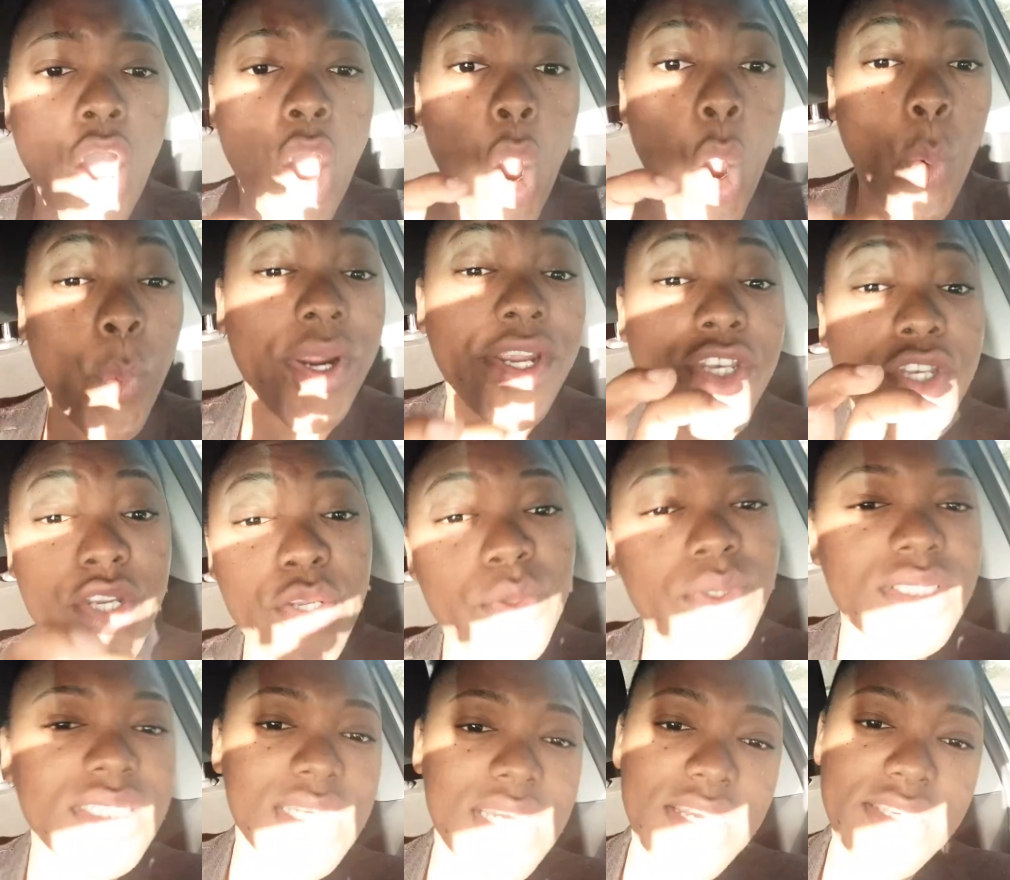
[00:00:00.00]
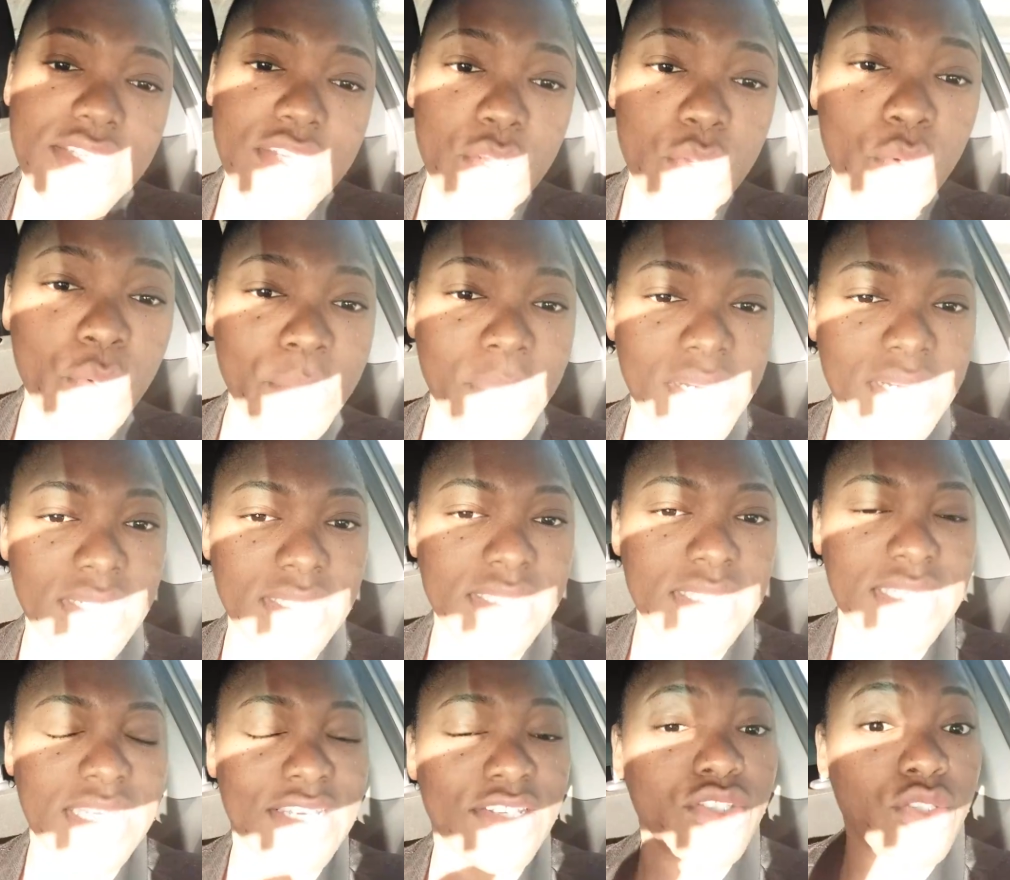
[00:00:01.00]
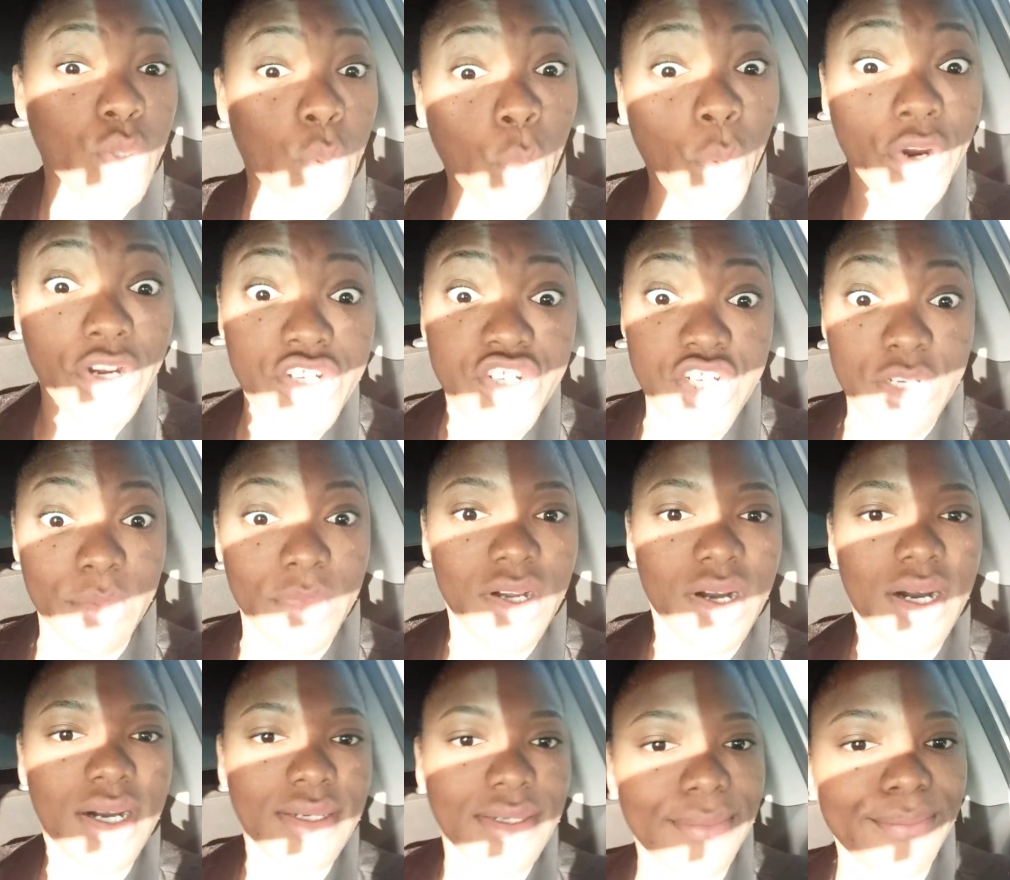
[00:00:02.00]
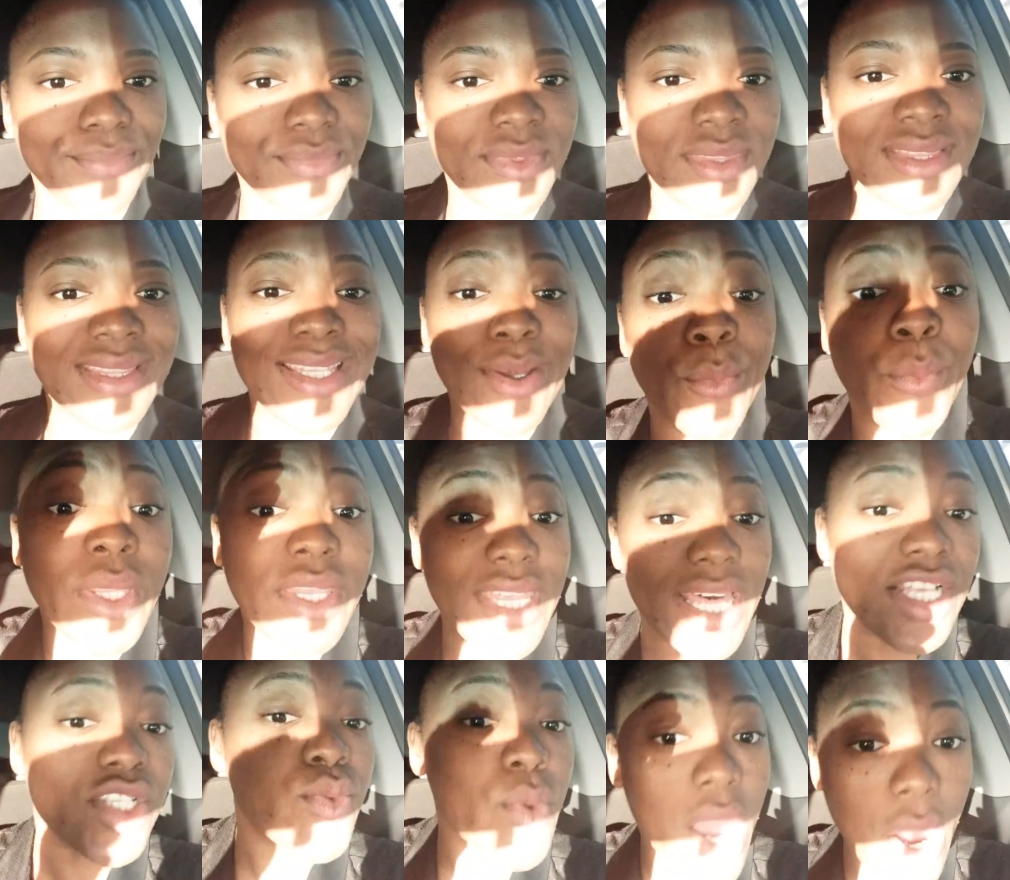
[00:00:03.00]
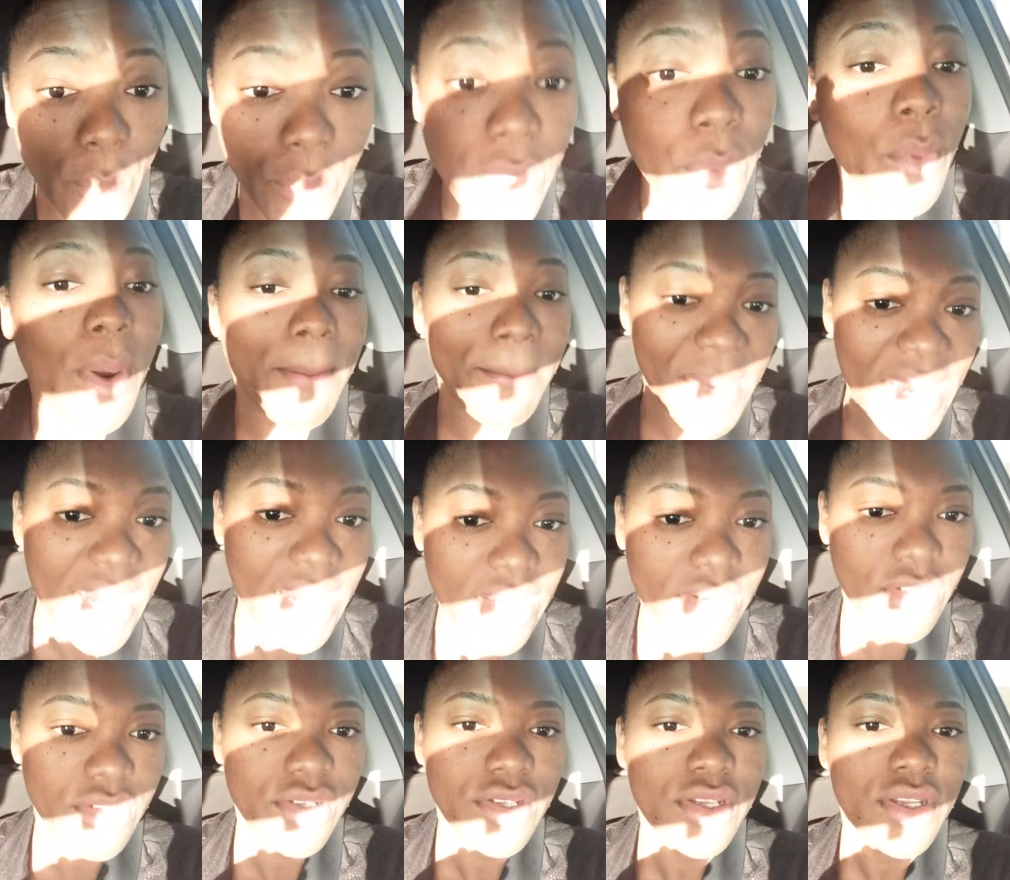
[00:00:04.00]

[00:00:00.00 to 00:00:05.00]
Our duty as humans is to worship God. That's where we were made.